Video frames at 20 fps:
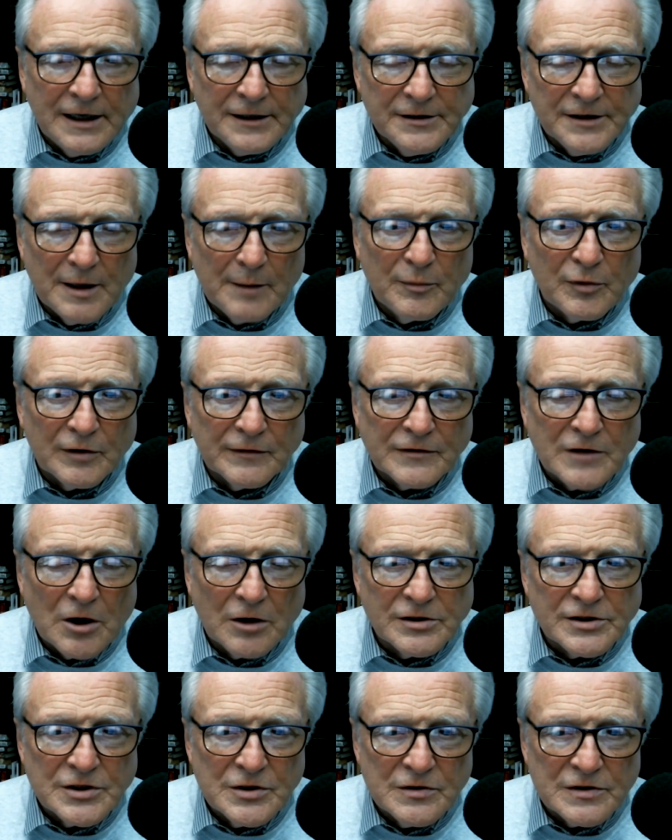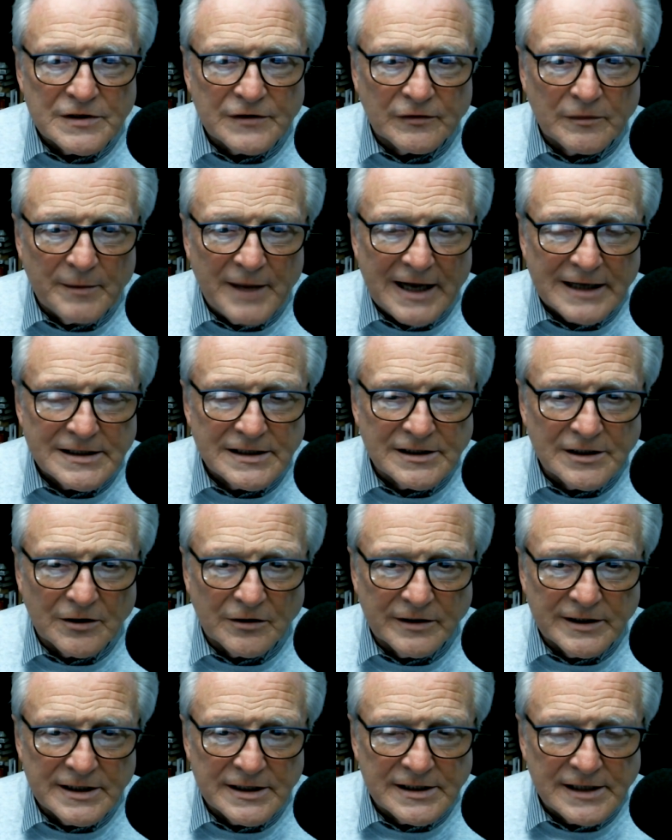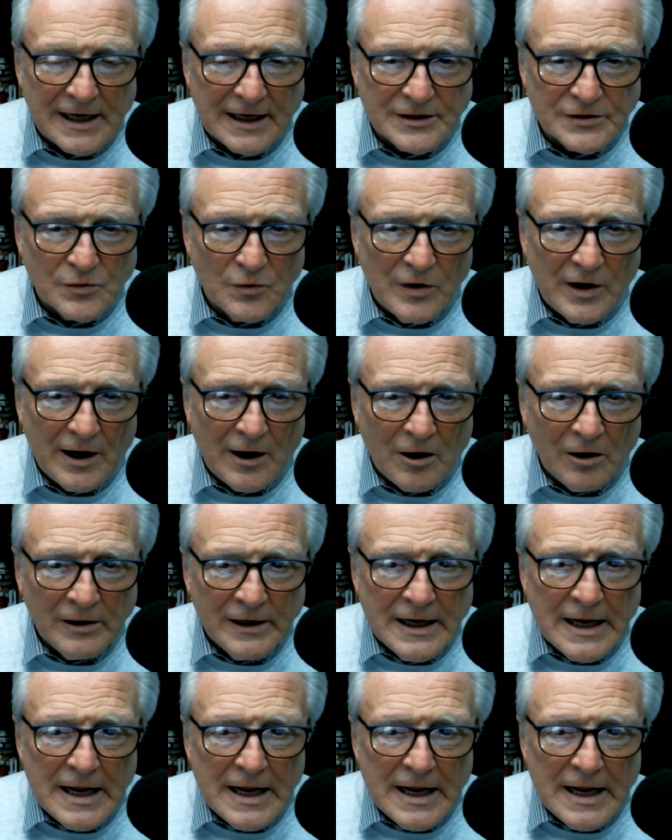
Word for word: a number of cartoons from that series as well.